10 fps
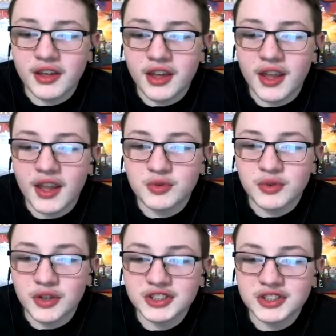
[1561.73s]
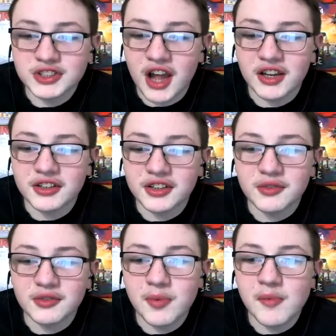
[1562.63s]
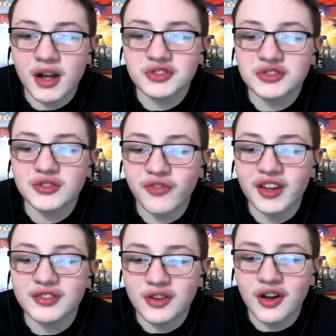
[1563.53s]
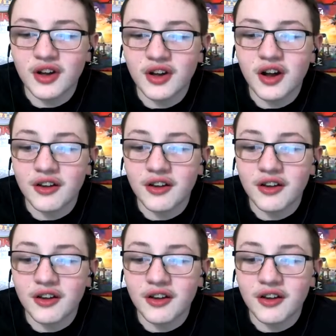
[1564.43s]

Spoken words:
where a shotgun can rip a monster's face off.